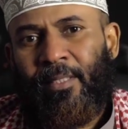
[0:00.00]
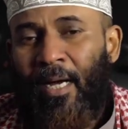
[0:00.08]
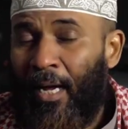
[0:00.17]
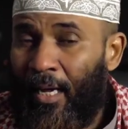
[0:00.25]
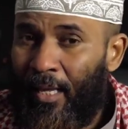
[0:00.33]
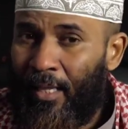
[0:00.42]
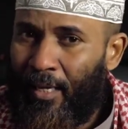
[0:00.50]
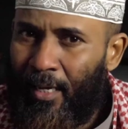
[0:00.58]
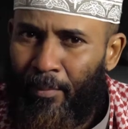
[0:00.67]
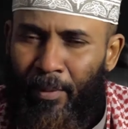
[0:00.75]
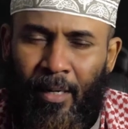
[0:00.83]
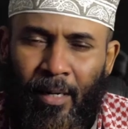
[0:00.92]

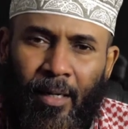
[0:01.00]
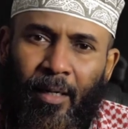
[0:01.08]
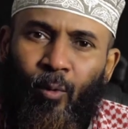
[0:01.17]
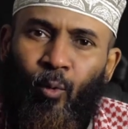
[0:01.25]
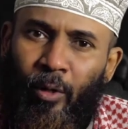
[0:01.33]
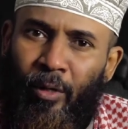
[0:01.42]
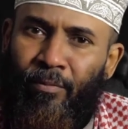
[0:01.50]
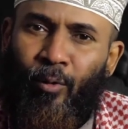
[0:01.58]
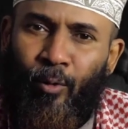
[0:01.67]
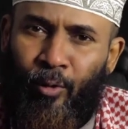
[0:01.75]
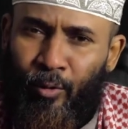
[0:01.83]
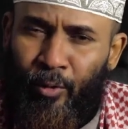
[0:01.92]
akhadaha barakah. Whoever
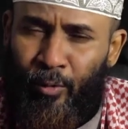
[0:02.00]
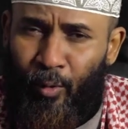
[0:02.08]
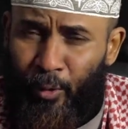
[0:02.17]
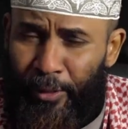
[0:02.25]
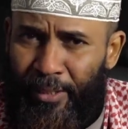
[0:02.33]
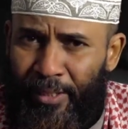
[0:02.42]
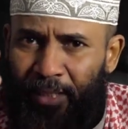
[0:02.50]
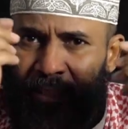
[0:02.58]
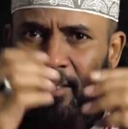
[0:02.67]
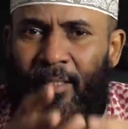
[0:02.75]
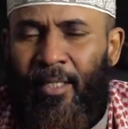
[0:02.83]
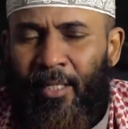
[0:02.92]
holds on it
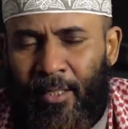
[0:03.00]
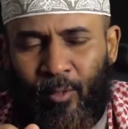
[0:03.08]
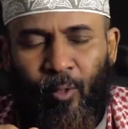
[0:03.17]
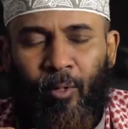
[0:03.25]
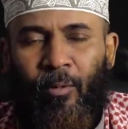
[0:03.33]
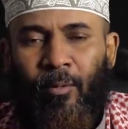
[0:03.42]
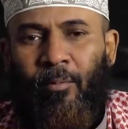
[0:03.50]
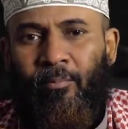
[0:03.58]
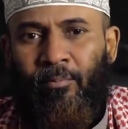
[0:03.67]
is God